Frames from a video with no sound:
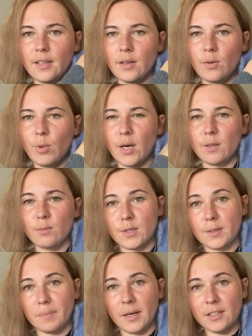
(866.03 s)
one
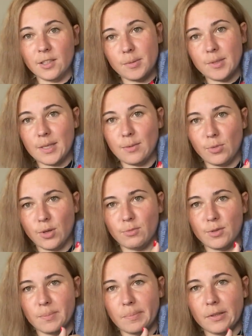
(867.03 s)
with buttons and one
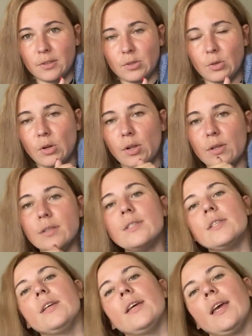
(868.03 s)
with buttonholes,
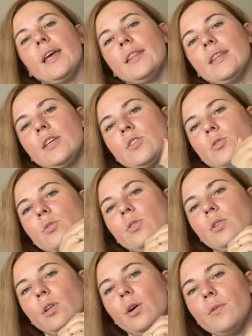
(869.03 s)
and they should
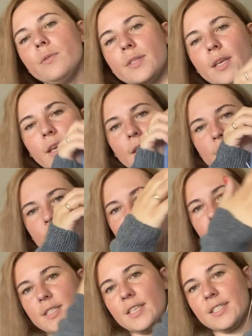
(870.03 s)
close. So
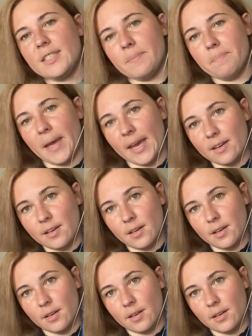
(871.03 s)
this is the back